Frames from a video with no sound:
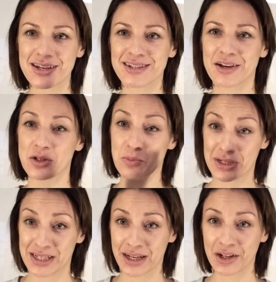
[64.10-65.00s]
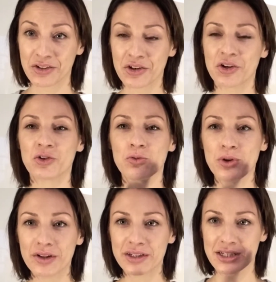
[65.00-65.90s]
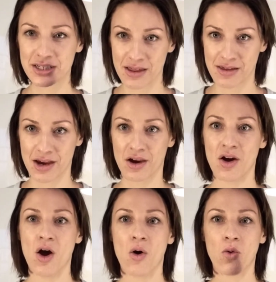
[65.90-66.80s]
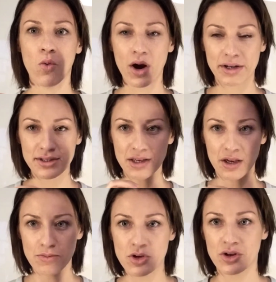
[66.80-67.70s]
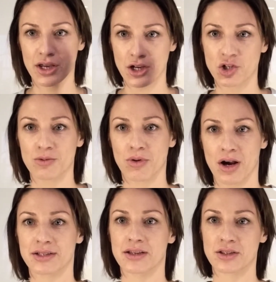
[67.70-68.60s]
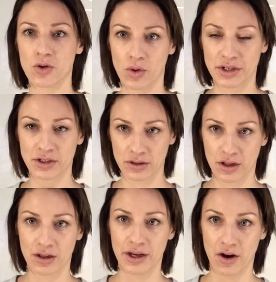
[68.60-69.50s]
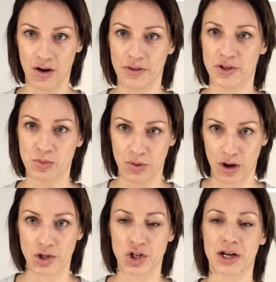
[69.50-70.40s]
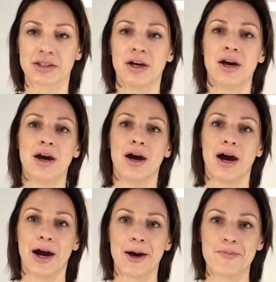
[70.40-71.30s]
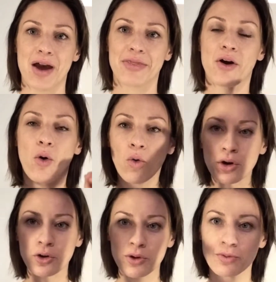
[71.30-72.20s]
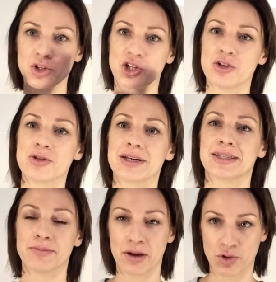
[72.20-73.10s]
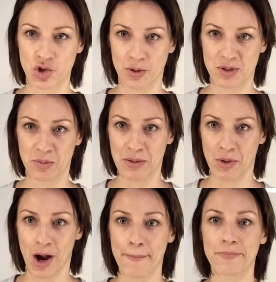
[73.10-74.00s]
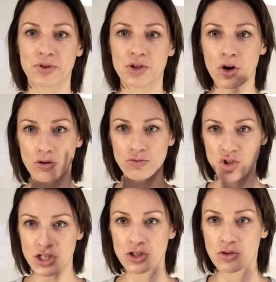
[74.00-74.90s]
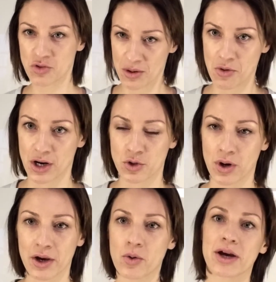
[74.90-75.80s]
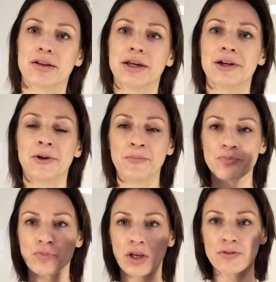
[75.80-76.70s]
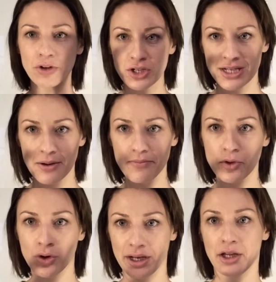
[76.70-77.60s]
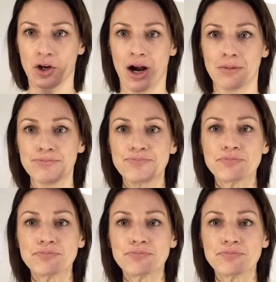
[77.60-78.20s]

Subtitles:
in particular, you really need to think, what is the communication process going to look like on this project? And the order with which to do this sometimes trips people up. So just to summarize quite quickly, first step, creating your hub.